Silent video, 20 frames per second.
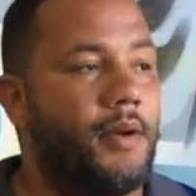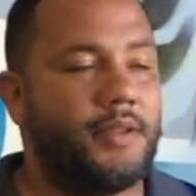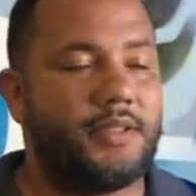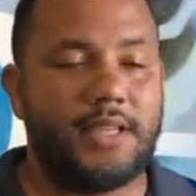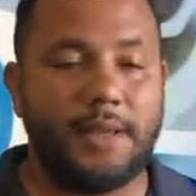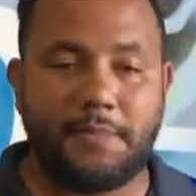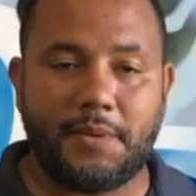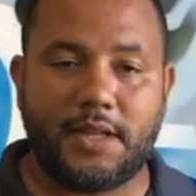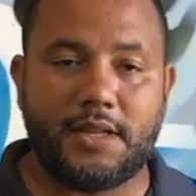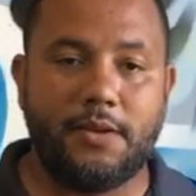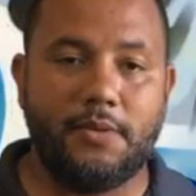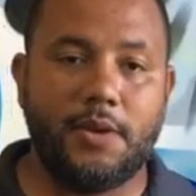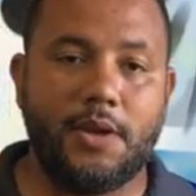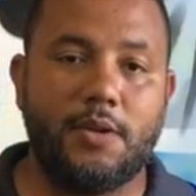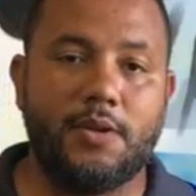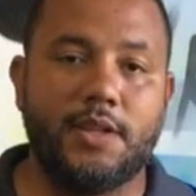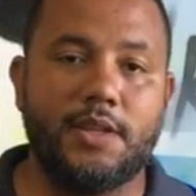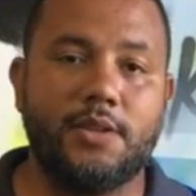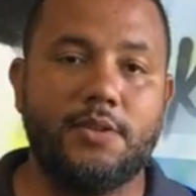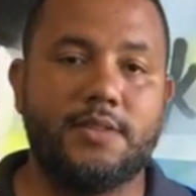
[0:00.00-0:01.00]
Typically we
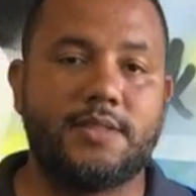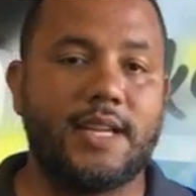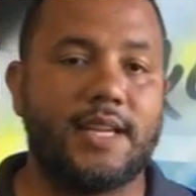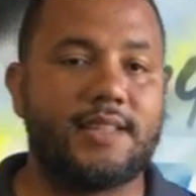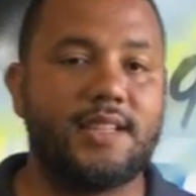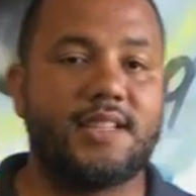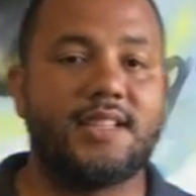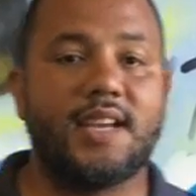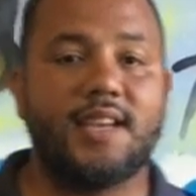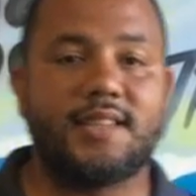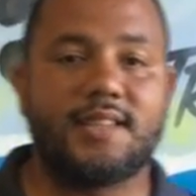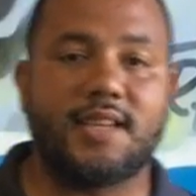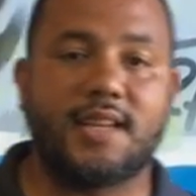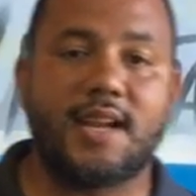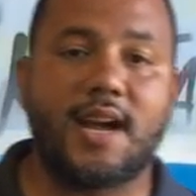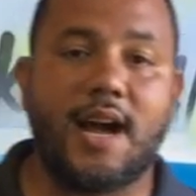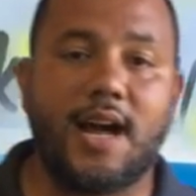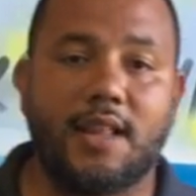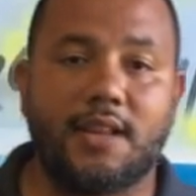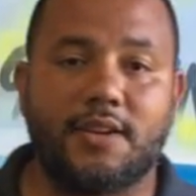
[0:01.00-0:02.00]
only use that to test the
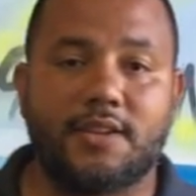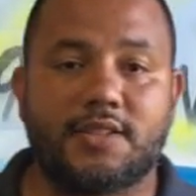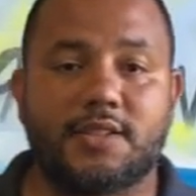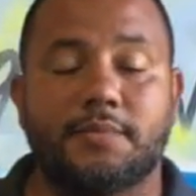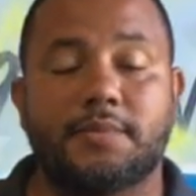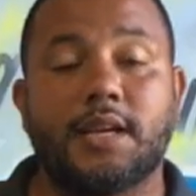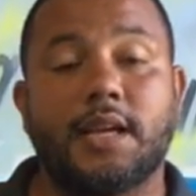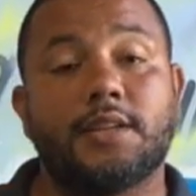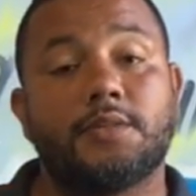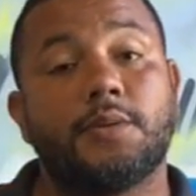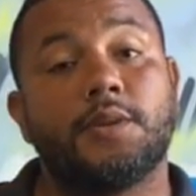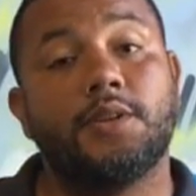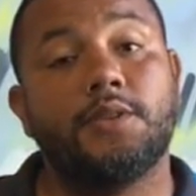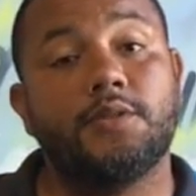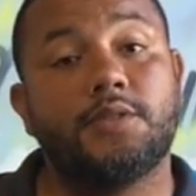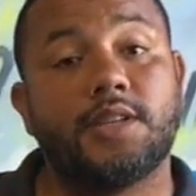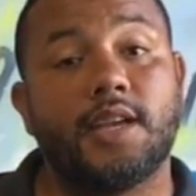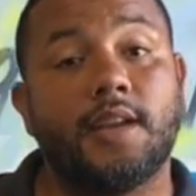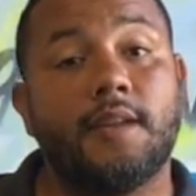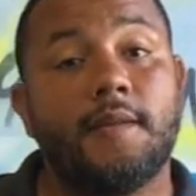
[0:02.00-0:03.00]
collar. Sometimes we
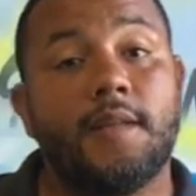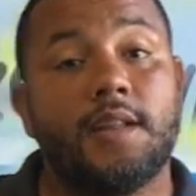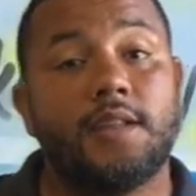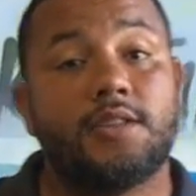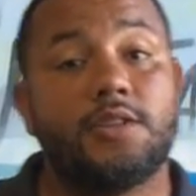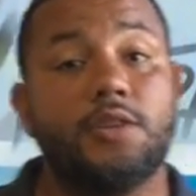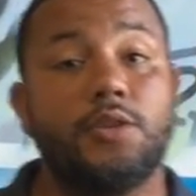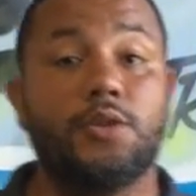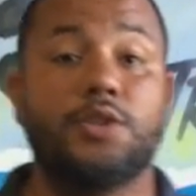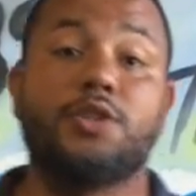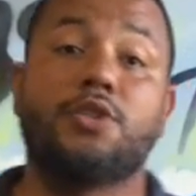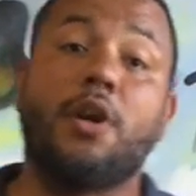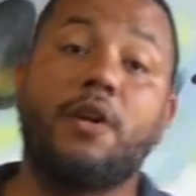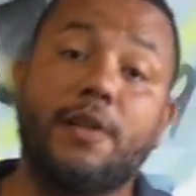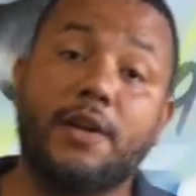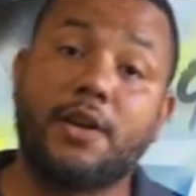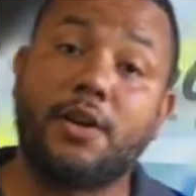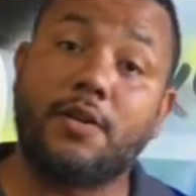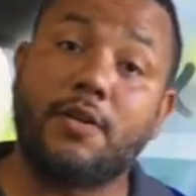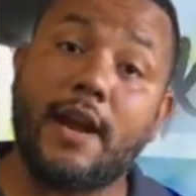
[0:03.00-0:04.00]
use it to
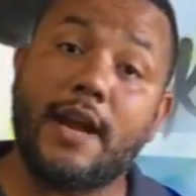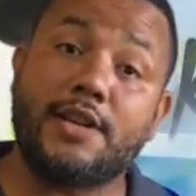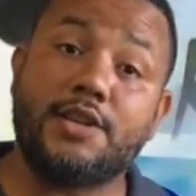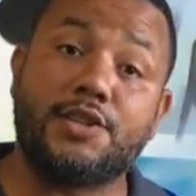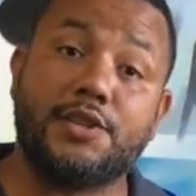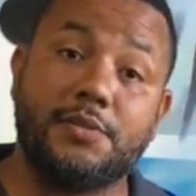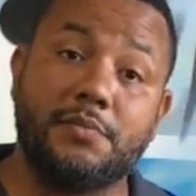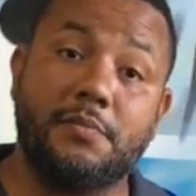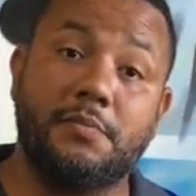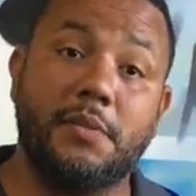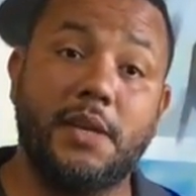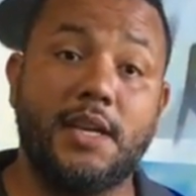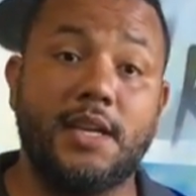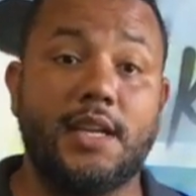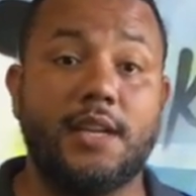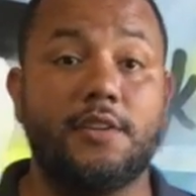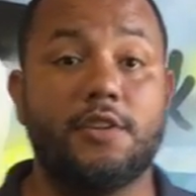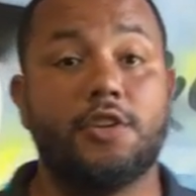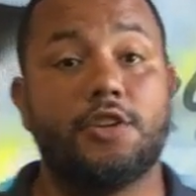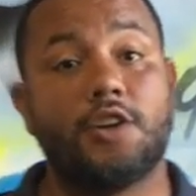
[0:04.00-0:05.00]
start a correction,
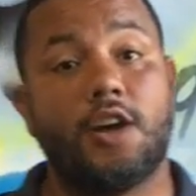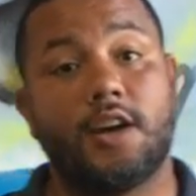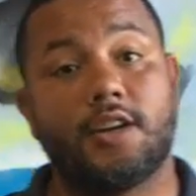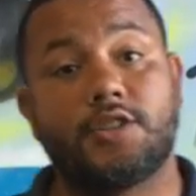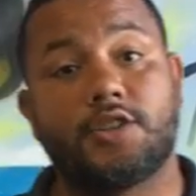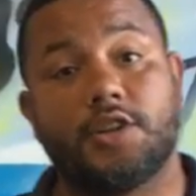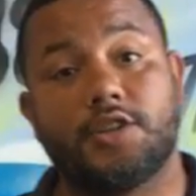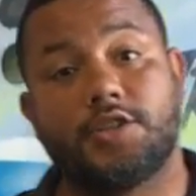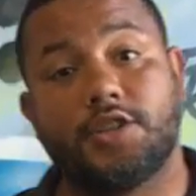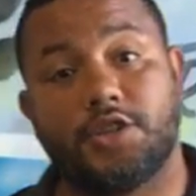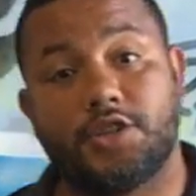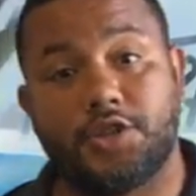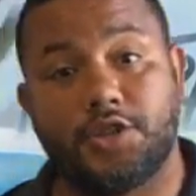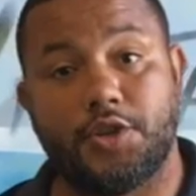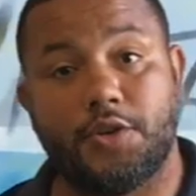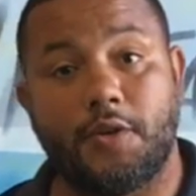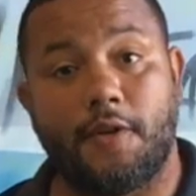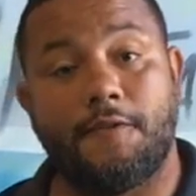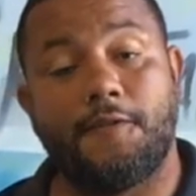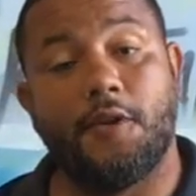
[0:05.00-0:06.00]
meaning if your dog starts to
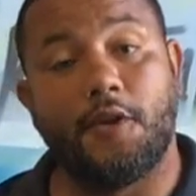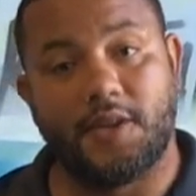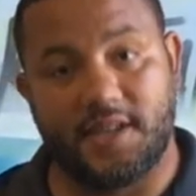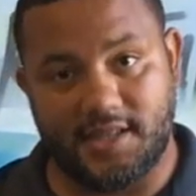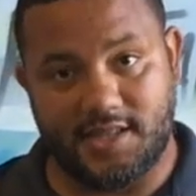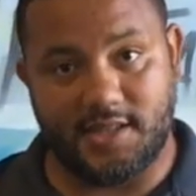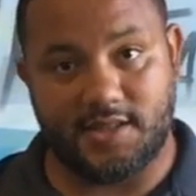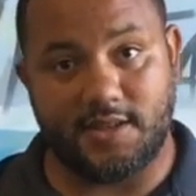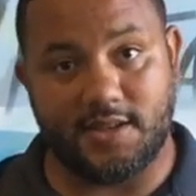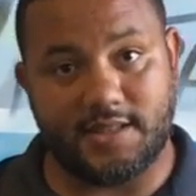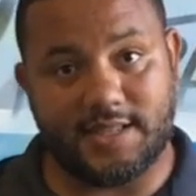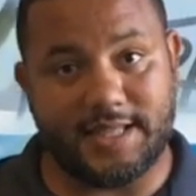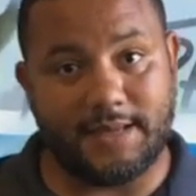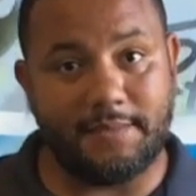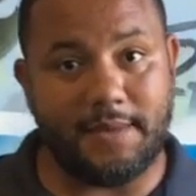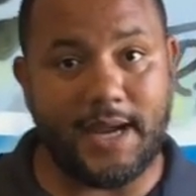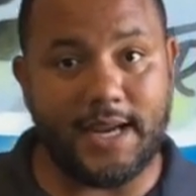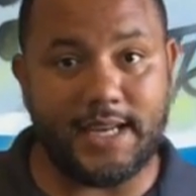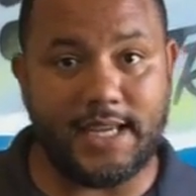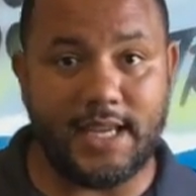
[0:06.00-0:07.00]
chew or focuses on
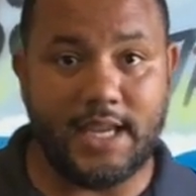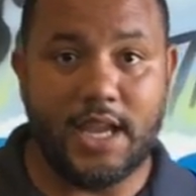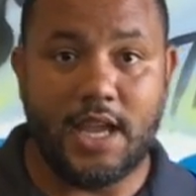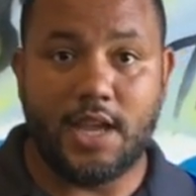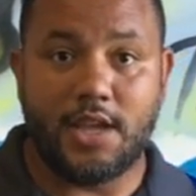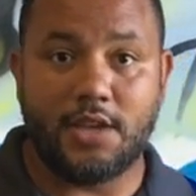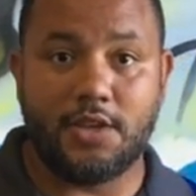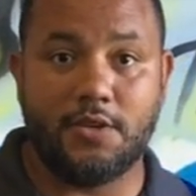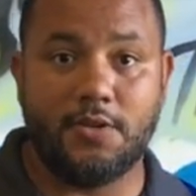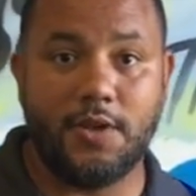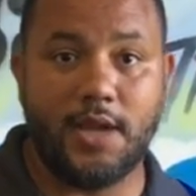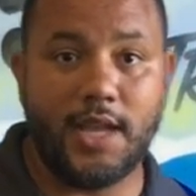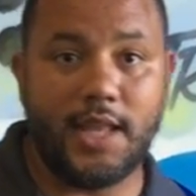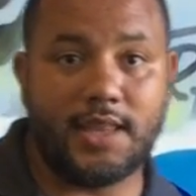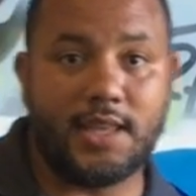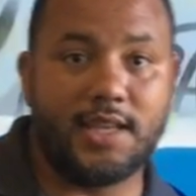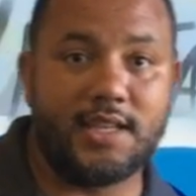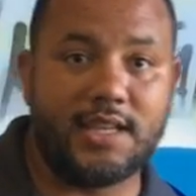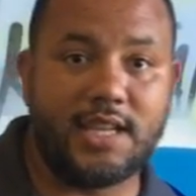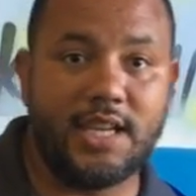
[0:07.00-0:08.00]
somebody, you
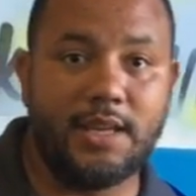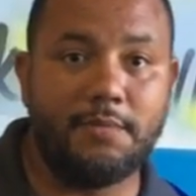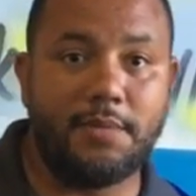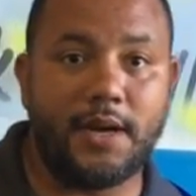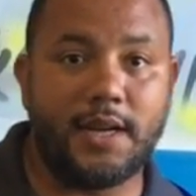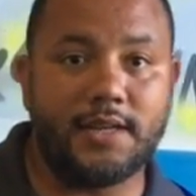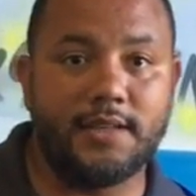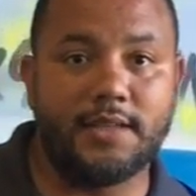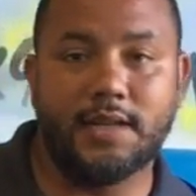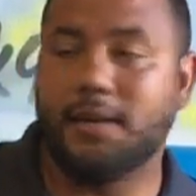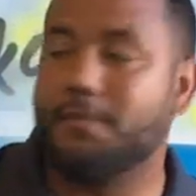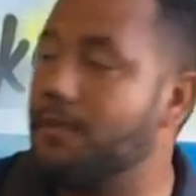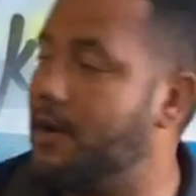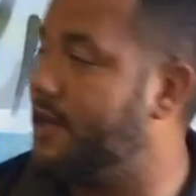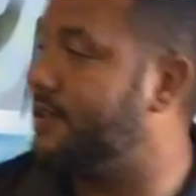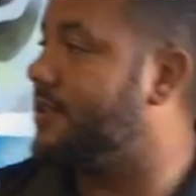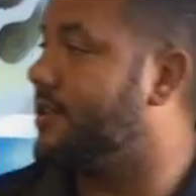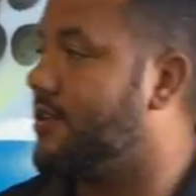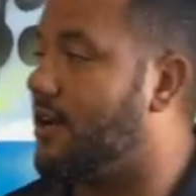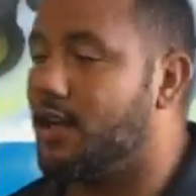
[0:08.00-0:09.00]
hit the T button, it
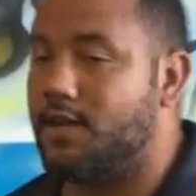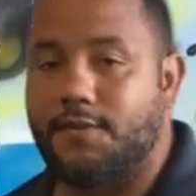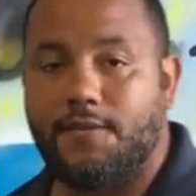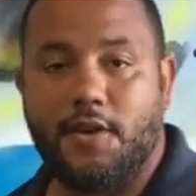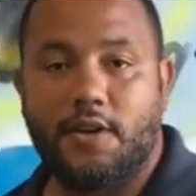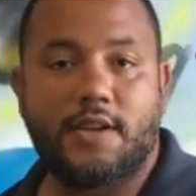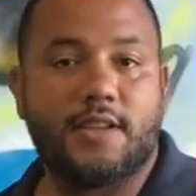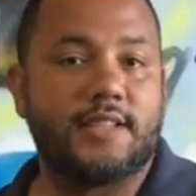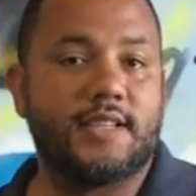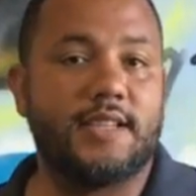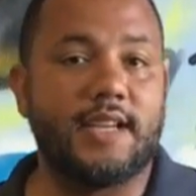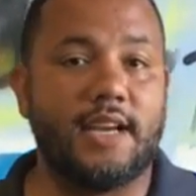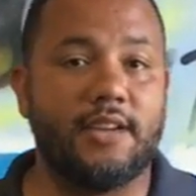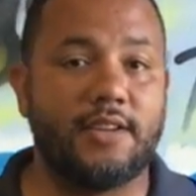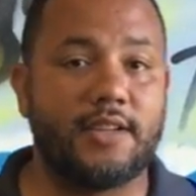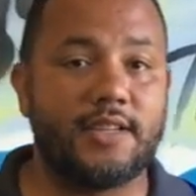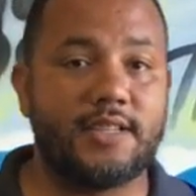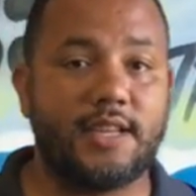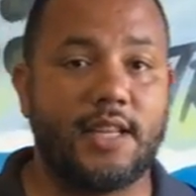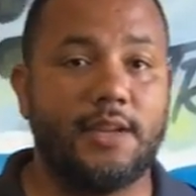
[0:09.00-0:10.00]
breaks the dog's focus, and now
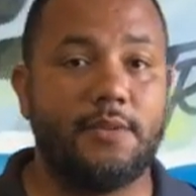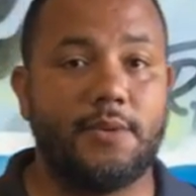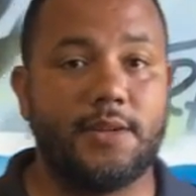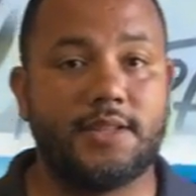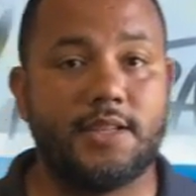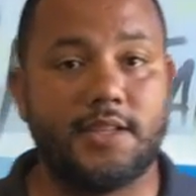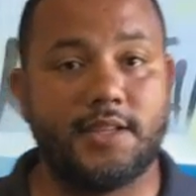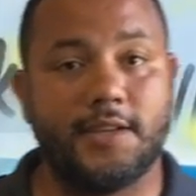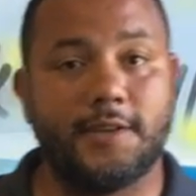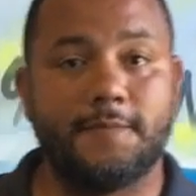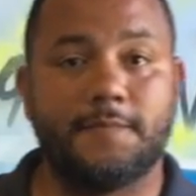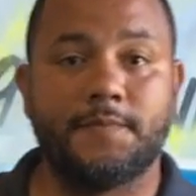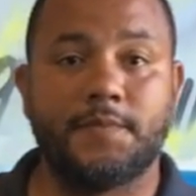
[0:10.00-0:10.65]
you can tell it what to do.